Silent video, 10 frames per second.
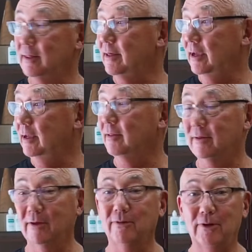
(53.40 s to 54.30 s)
seconds
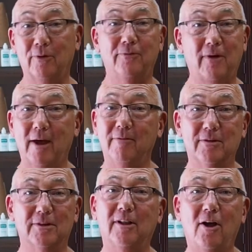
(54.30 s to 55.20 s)
because, 5
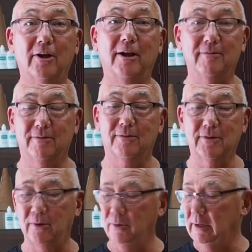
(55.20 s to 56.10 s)
isn't long enough.
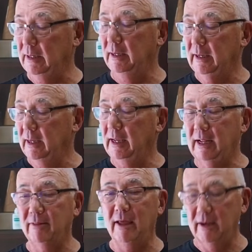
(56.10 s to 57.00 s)
So,
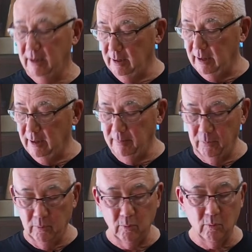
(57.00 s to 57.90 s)
and then
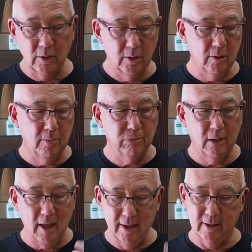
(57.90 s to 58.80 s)
when you're
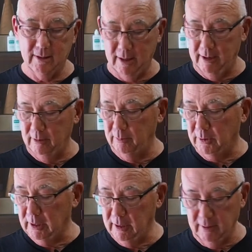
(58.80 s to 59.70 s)
applying slide
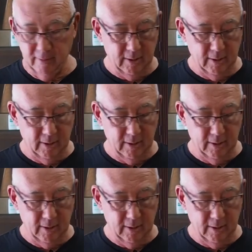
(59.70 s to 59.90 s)
lubricant,